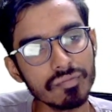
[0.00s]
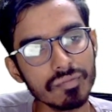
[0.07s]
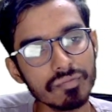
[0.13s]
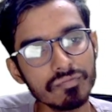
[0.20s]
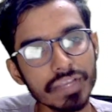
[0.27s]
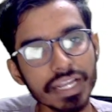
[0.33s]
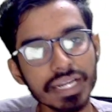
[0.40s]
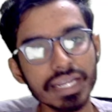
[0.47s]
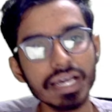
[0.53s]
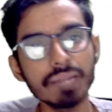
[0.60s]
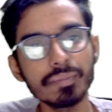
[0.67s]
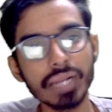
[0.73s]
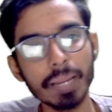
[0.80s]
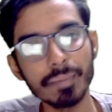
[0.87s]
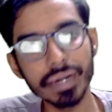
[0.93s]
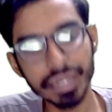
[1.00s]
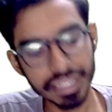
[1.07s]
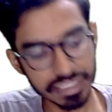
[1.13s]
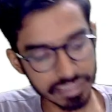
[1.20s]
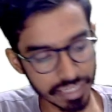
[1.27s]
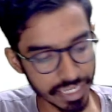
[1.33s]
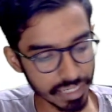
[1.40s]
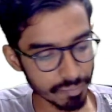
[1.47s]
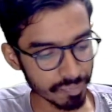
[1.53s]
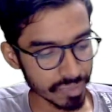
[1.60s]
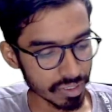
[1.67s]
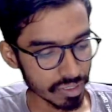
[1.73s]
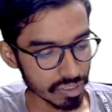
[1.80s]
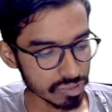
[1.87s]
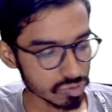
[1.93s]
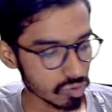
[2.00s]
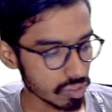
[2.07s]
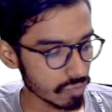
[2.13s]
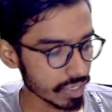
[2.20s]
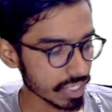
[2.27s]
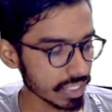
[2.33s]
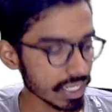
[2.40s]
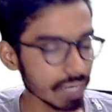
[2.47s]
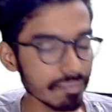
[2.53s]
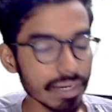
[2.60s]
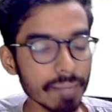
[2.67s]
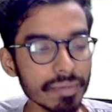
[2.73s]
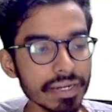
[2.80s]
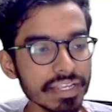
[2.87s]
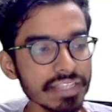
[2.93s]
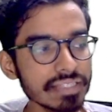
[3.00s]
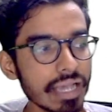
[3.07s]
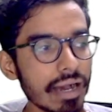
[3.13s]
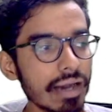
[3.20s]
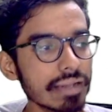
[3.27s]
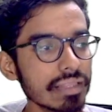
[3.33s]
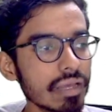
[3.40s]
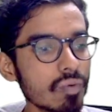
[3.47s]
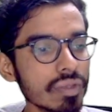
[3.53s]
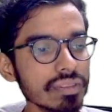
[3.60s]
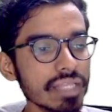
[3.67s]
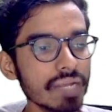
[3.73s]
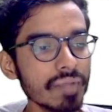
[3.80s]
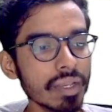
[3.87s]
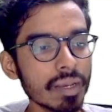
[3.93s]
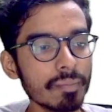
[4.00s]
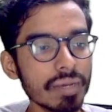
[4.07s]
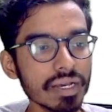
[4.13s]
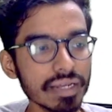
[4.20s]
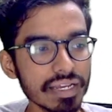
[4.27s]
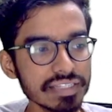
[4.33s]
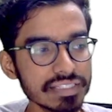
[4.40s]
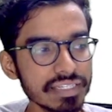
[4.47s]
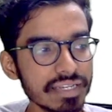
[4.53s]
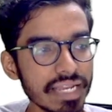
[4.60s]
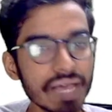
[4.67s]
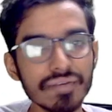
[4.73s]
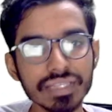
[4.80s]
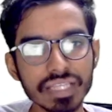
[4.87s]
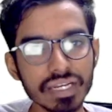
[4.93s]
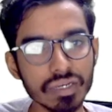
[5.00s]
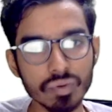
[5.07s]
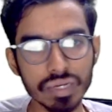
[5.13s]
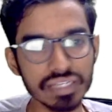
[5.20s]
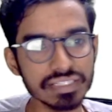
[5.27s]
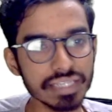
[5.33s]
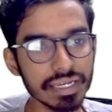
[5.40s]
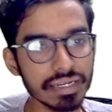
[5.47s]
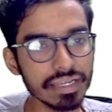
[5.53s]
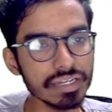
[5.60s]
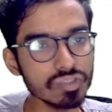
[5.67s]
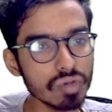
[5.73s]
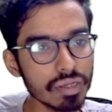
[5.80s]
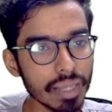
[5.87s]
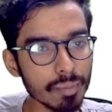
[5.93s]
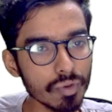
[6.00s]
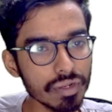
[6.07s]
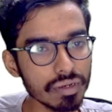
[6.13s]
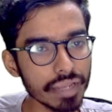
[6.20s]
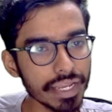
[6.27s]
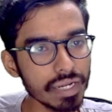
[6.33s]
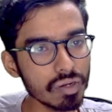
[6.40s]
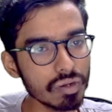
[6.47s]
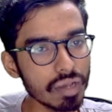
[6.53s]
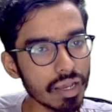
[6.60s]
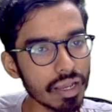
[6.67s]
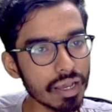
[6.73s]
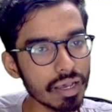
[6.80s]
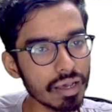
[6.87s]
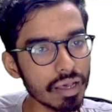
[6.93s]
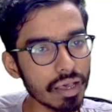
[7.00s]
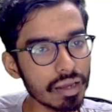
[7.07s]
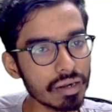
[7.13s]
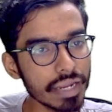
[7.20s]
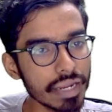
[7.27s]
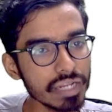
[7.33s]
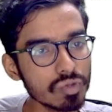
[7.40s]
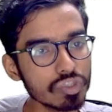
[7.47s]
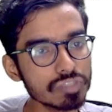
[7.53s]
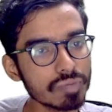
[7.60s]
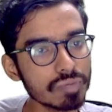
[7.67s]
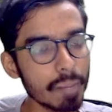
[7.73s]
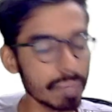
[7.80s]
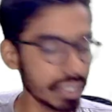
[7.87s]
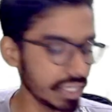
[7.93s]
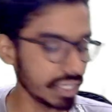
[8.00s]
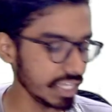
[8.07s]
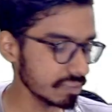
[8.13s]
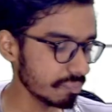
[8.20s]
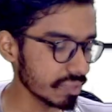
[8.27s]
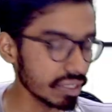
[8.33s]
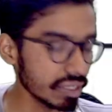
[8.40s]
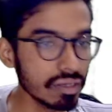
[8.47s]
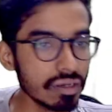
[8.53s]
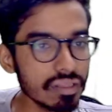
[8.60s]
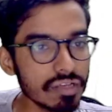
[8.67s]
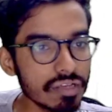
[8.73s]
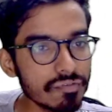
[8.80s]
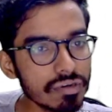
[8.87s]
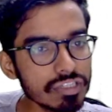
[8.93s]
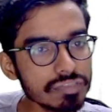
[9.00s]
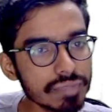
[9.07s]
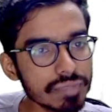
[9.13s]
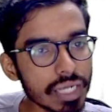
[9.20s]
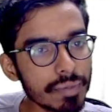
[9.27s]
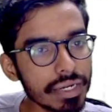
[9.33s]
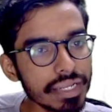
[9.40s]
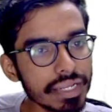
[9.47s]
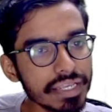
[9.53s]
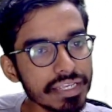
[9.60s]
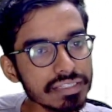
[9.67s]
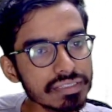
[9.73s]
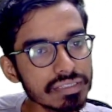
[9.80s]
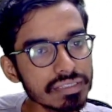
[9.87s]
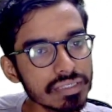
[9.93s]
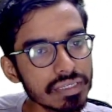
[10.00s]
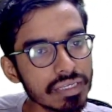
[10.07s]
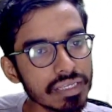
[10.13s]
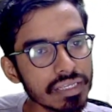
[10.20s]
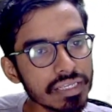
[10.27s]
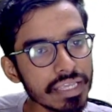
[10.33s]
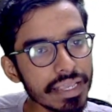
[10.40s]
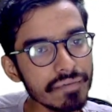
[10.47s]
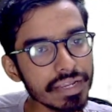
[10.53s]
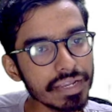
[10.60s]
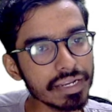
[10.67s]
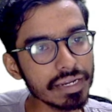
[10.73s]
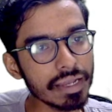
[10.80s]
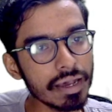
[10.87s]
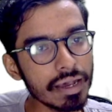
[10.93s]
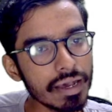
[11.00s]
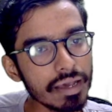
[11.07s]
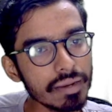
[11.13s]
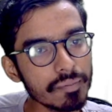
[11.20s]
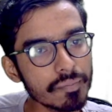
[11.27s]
vector properties, right? So the vector properties are the one that we come across in 11th and 12th standard. So I'm going to write those properties. The first property is a vector